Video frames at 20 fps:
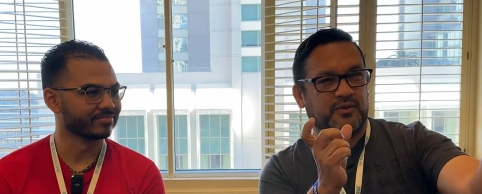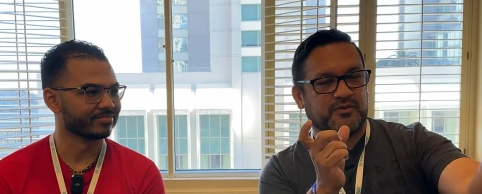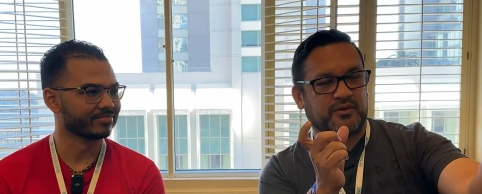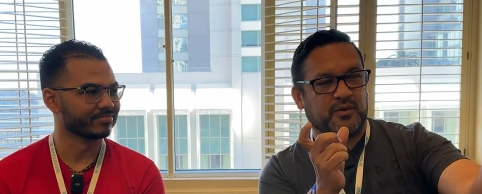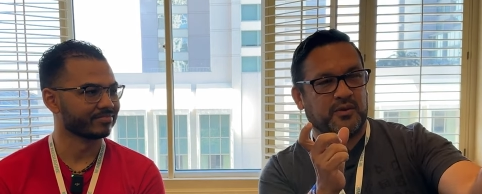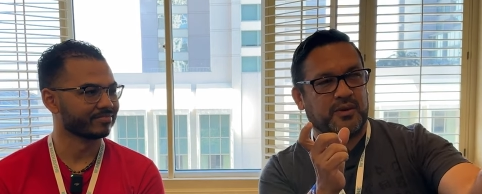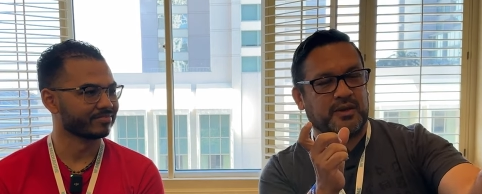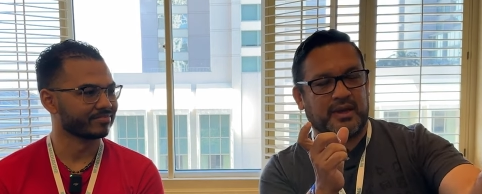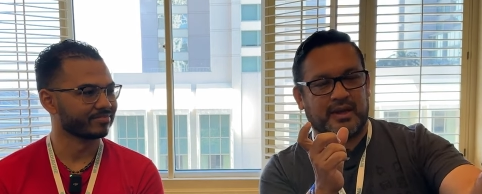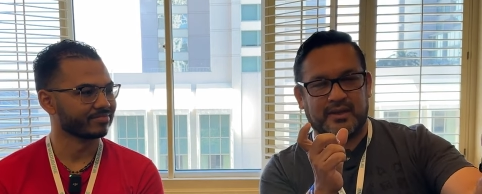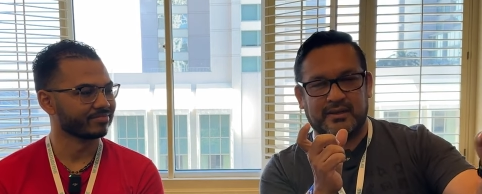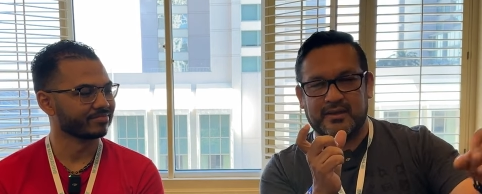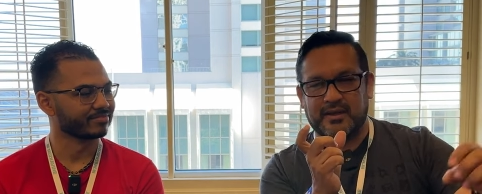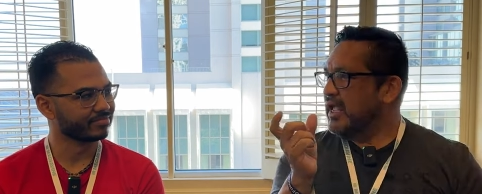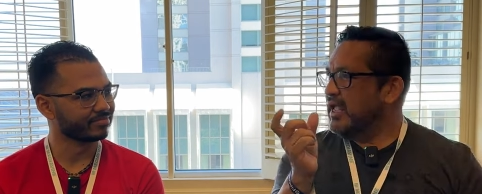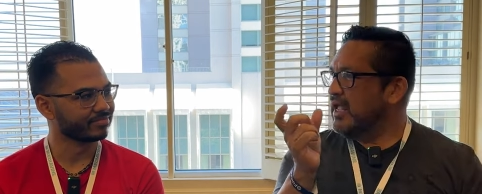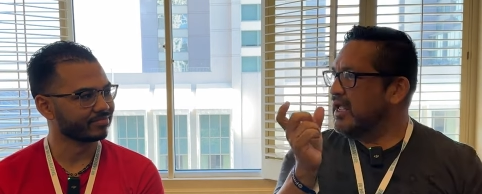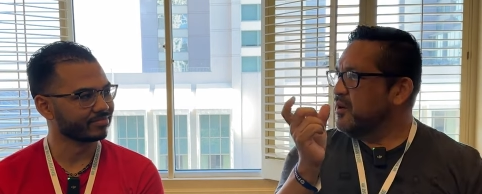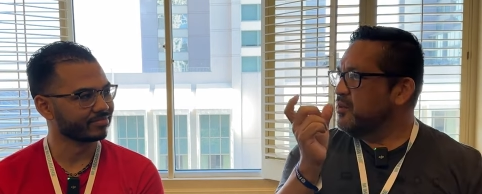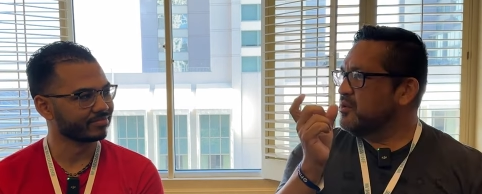Speaker 1: going on.
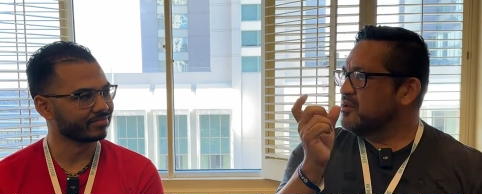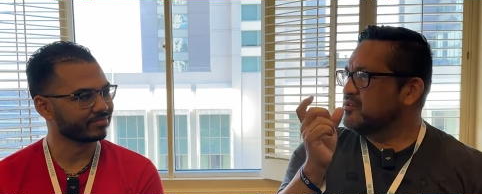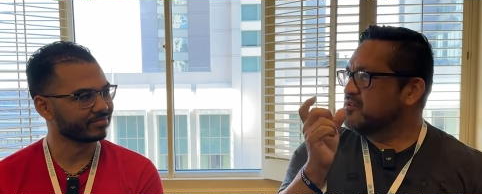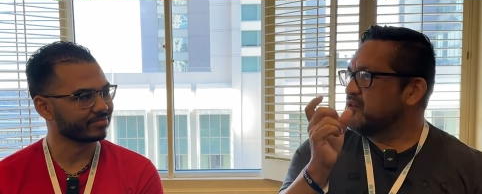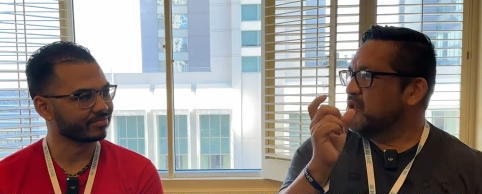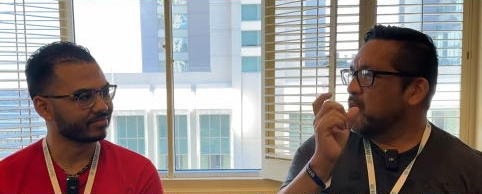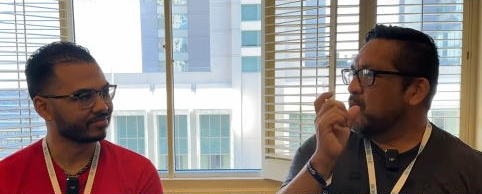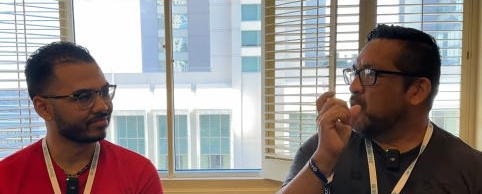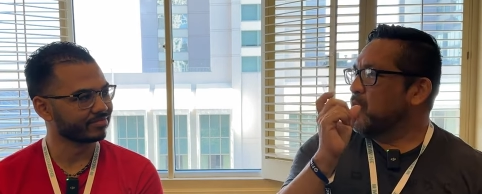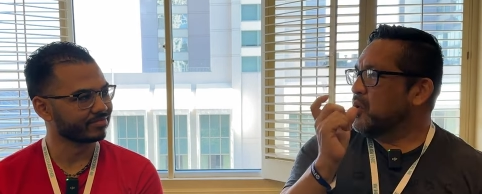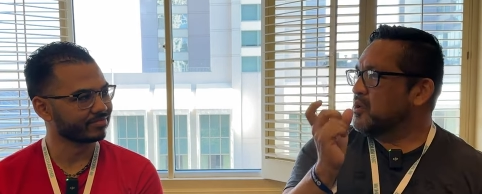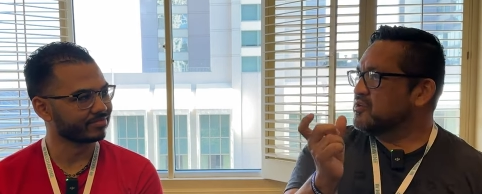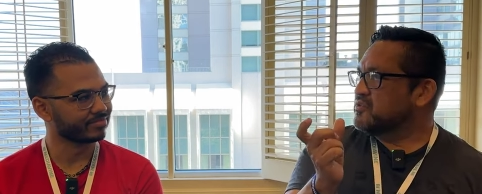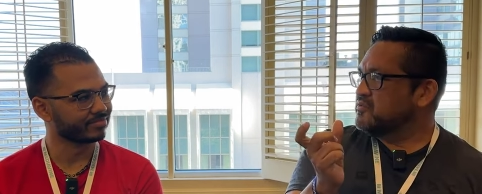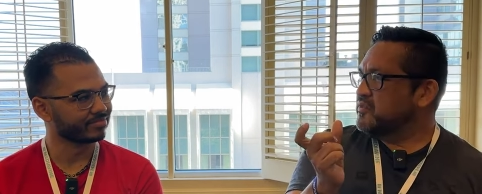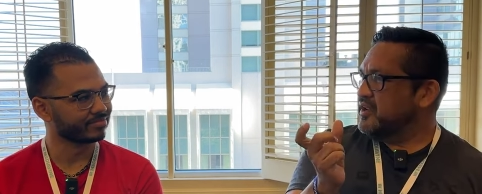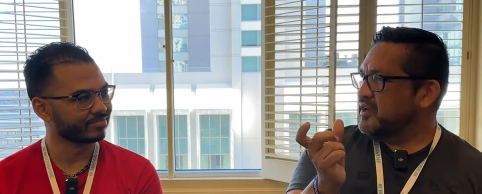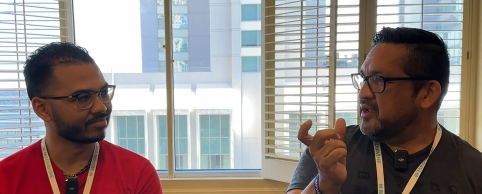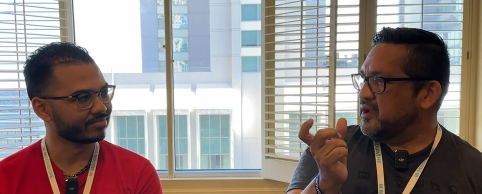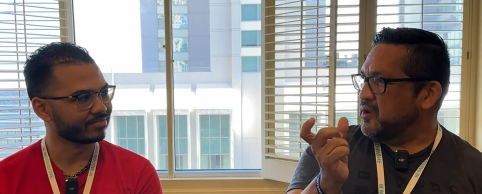It was the worst
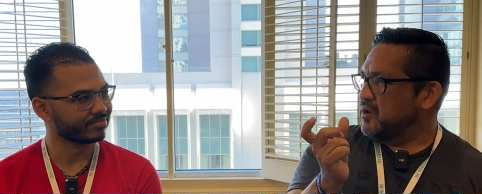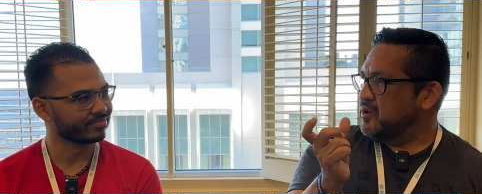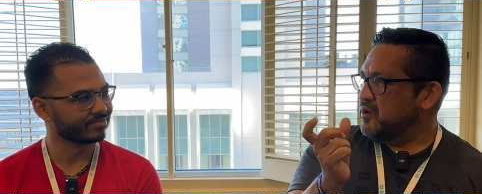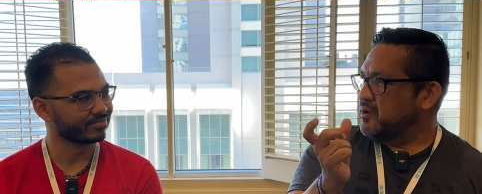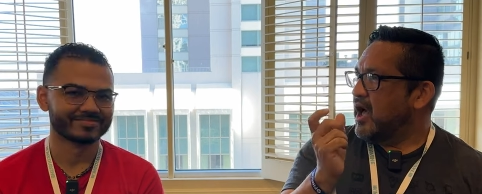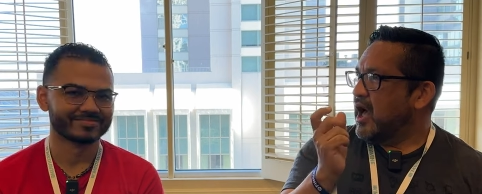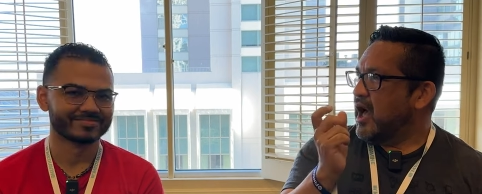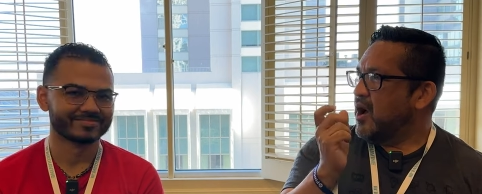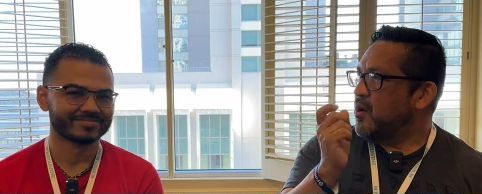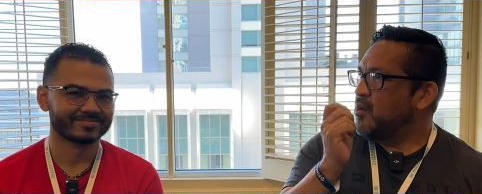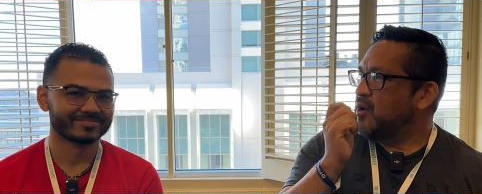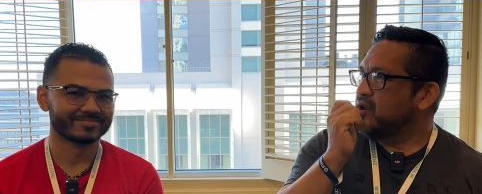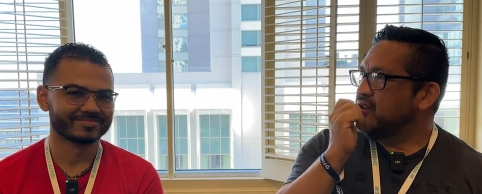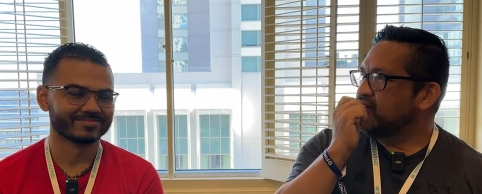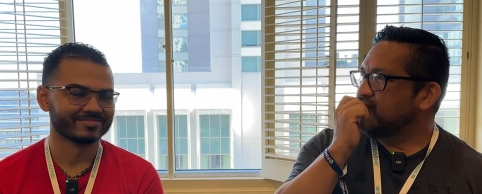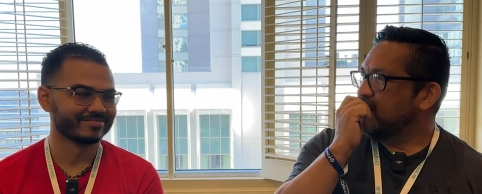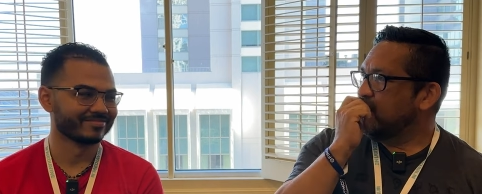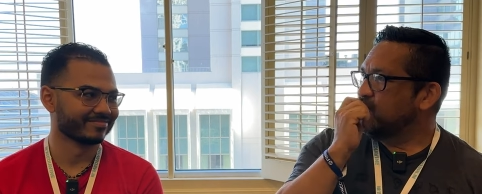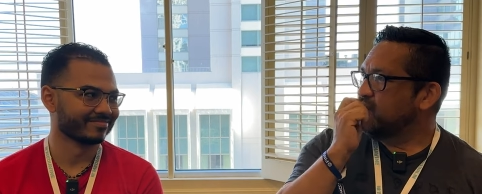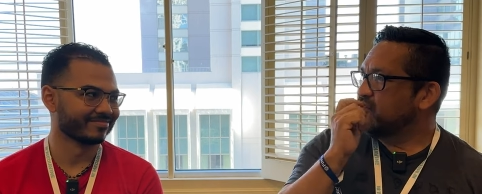video. I want to
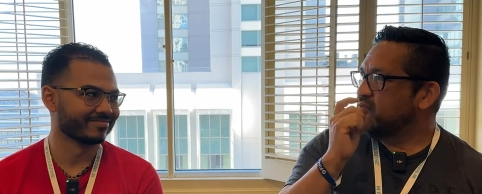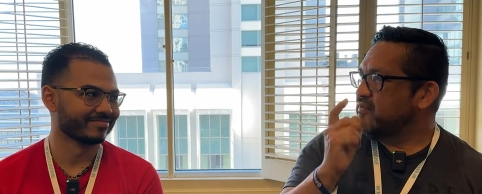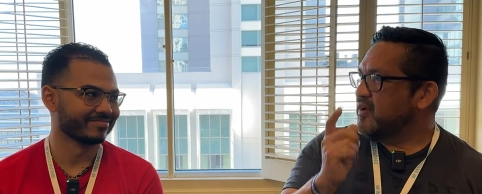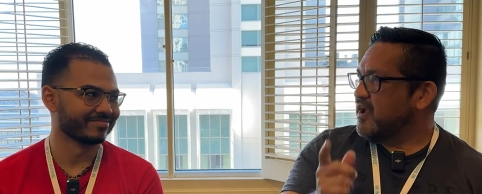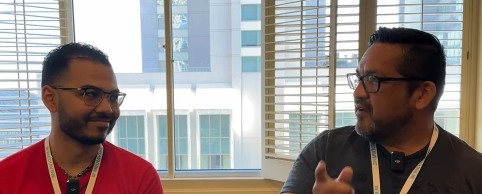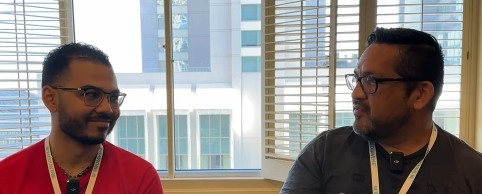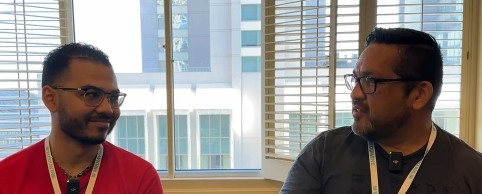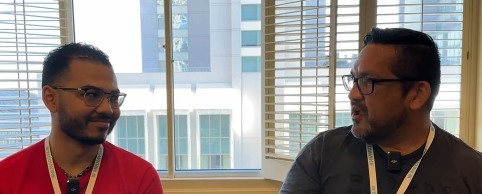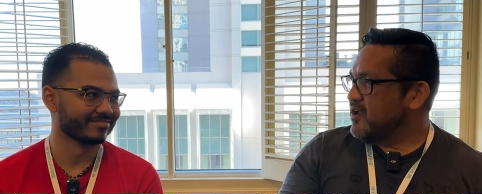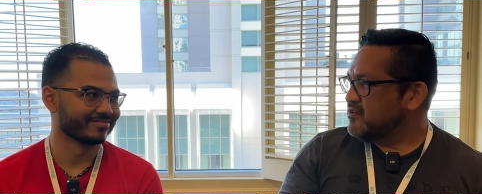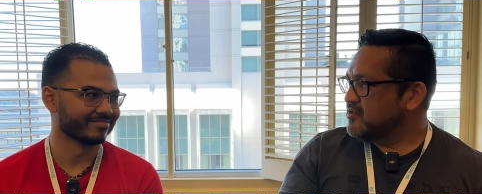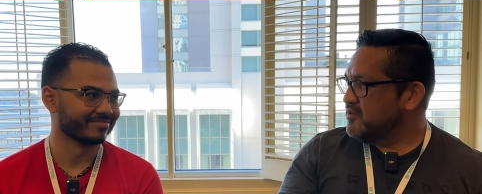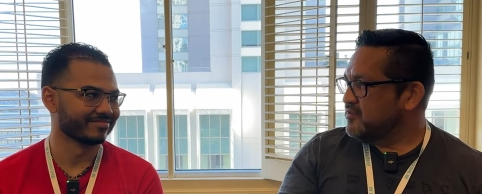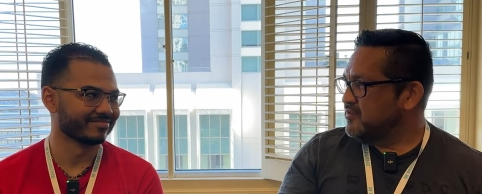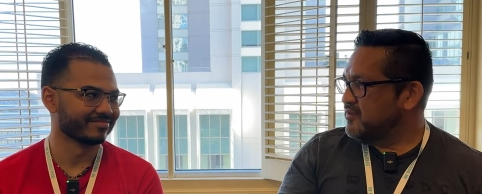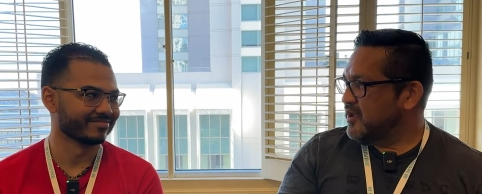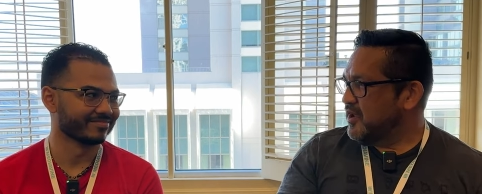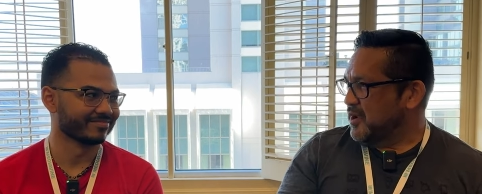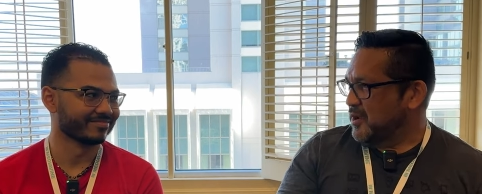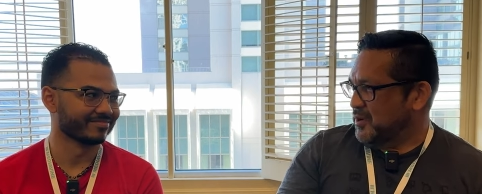say it was 5,000
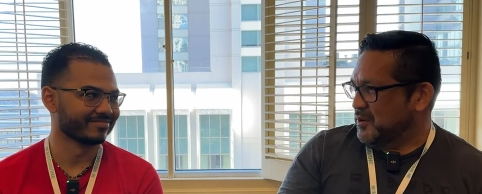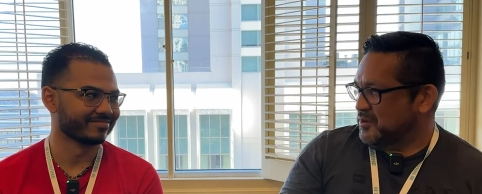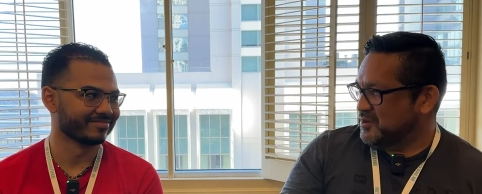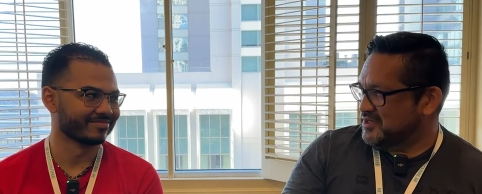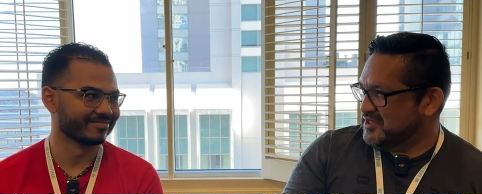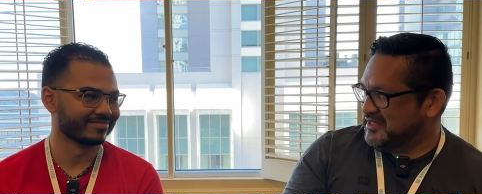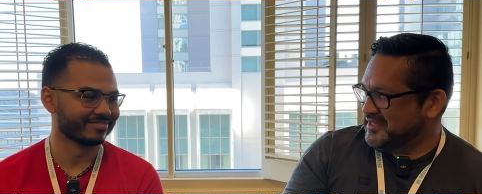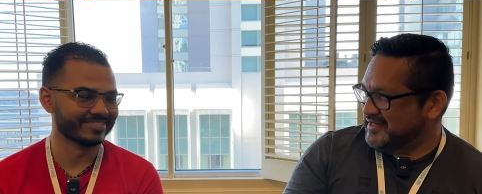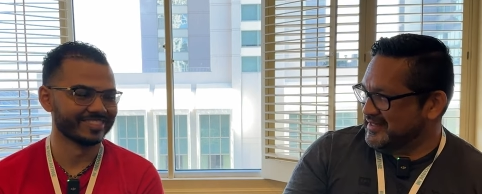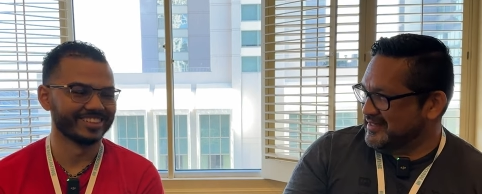views